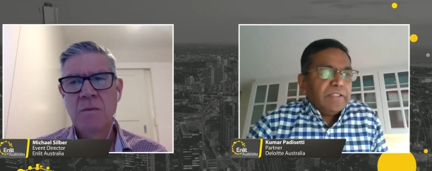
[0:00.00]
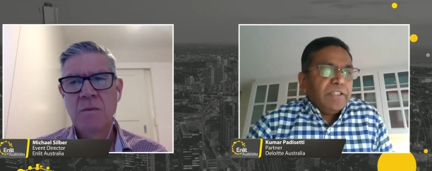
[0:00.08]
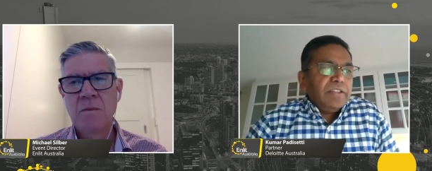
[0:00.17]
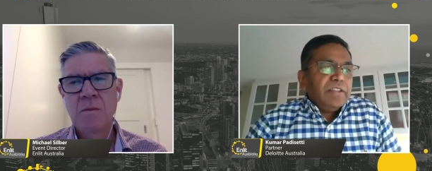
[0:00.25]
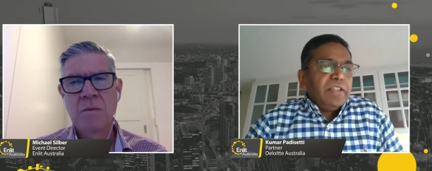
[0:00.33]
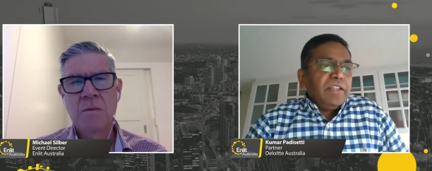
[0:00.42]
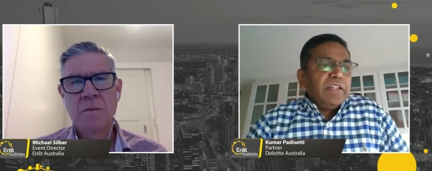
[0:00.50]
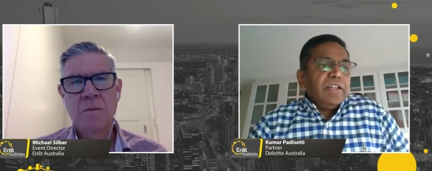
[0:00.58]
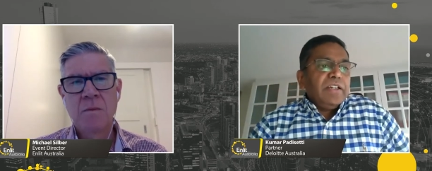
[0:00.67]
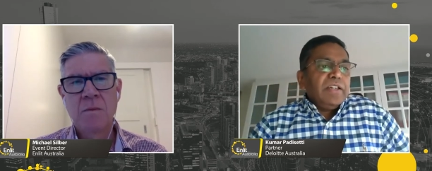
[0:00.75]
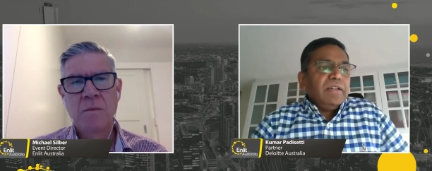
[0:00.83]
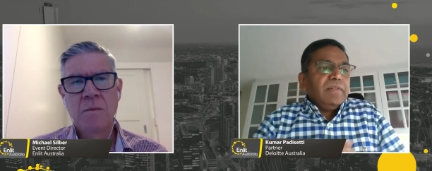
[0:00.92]
Speaker 1: in
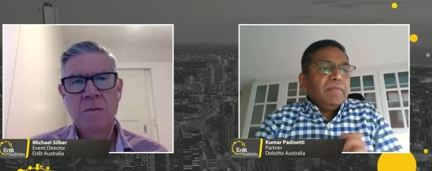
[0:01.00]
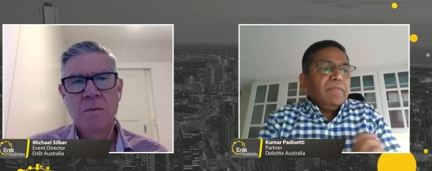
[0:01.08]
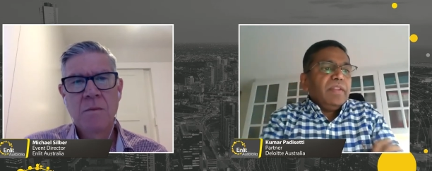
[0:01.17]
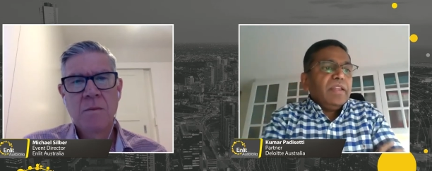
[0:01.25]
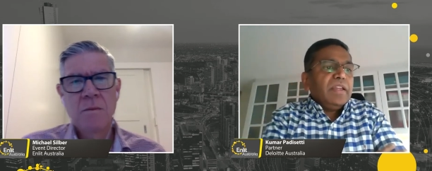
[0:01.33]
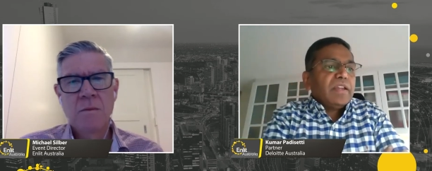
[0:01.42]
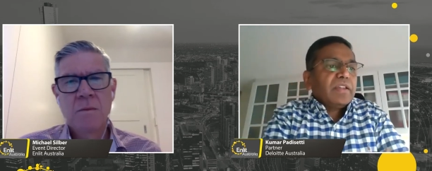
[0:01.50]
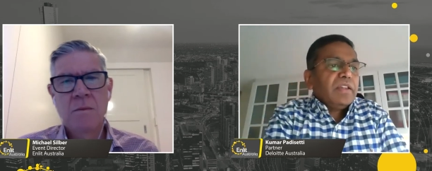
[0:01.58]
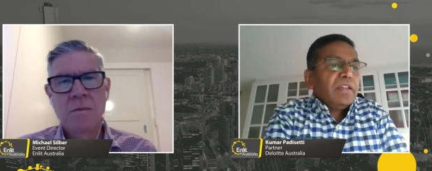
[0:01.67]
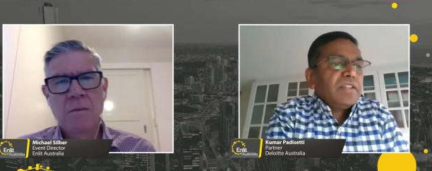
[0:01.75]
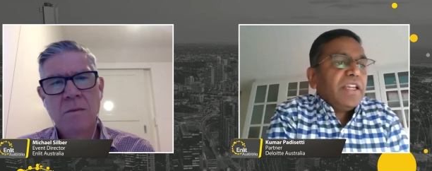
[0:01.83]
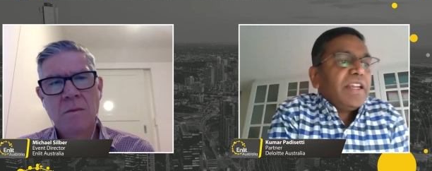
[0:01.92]
the
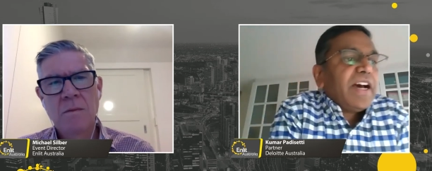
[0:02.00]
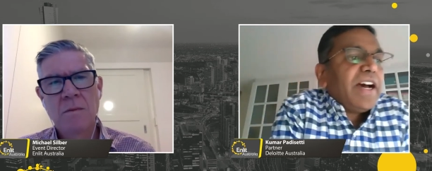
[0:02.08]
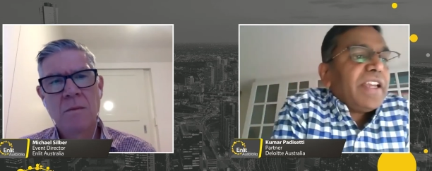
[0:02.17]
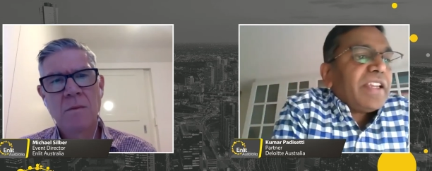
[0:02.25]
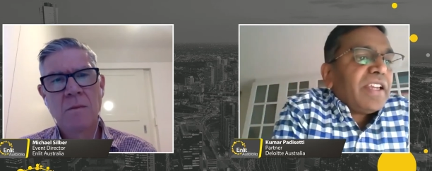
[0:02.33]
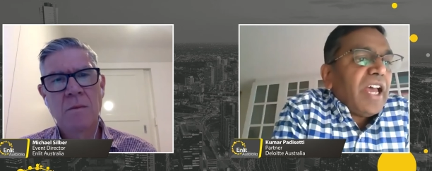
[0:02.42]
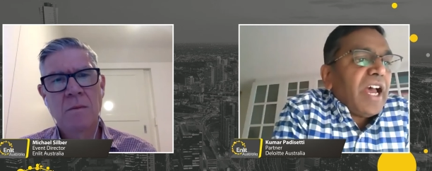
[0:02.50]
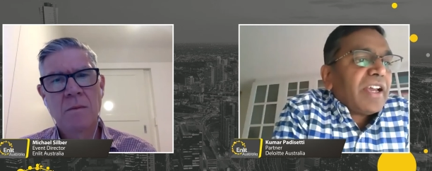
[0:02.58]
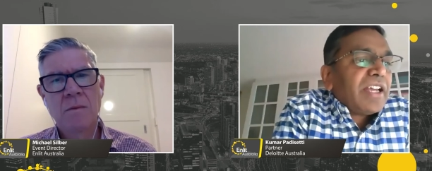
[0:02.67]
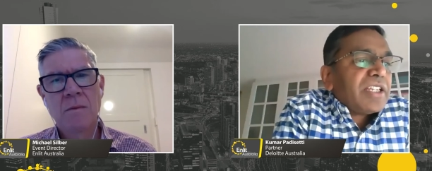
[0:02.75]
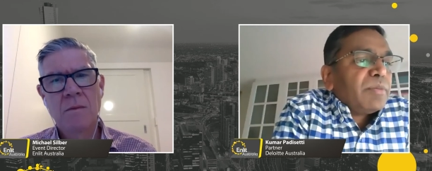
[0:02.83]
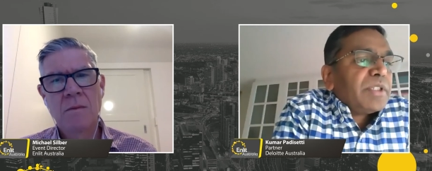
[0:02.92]
C&I
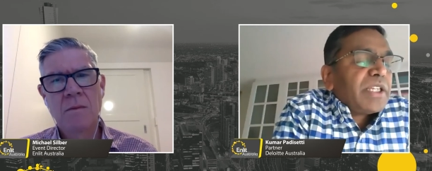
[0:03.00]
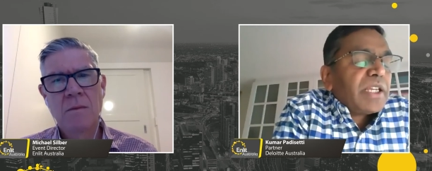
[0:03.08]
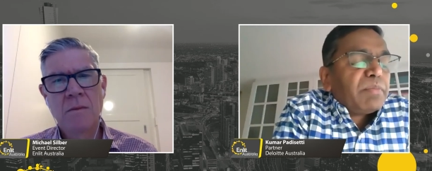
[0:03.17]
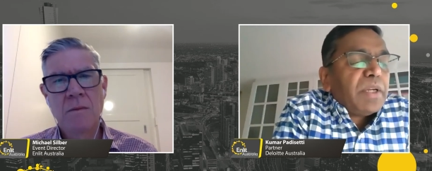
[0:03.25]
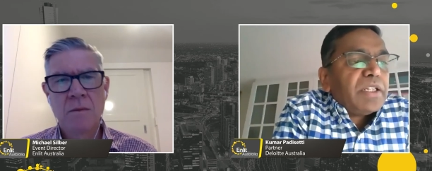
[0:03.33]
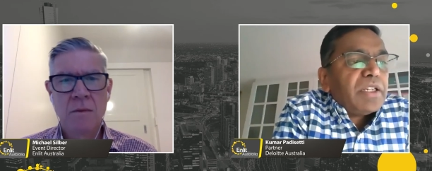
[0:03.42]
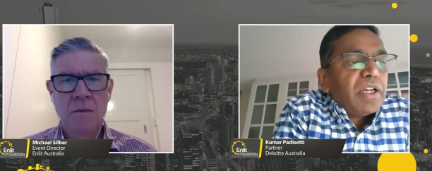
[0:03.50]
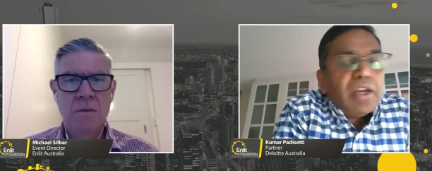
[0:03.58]
customer segment.